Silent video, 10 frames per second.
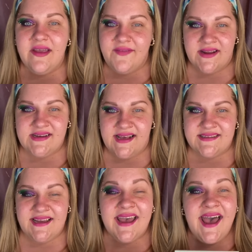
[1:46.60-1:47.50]

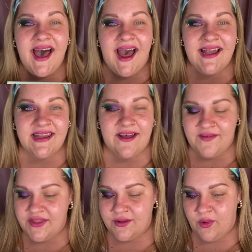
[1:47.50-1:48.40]
fantastic. I love
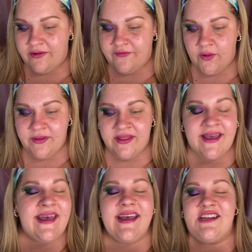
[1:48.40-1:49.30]
the Moira formula.
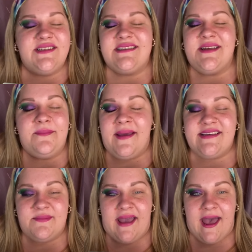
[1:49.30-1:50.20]
It just
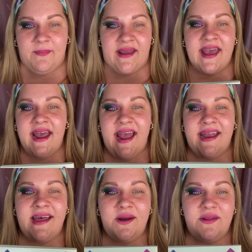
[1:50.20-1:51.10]
makes me happy. And
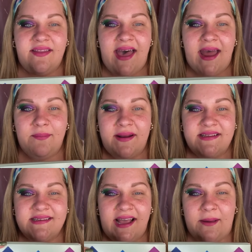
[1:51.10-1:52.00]
not only that, but
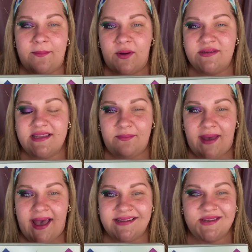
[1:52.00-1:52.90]
it's like mostly
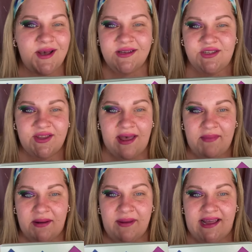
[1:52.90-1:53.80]
mattes. So that
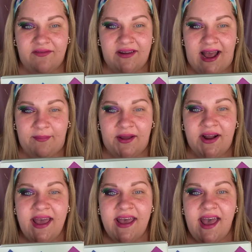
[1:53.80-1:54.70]
made me even happier.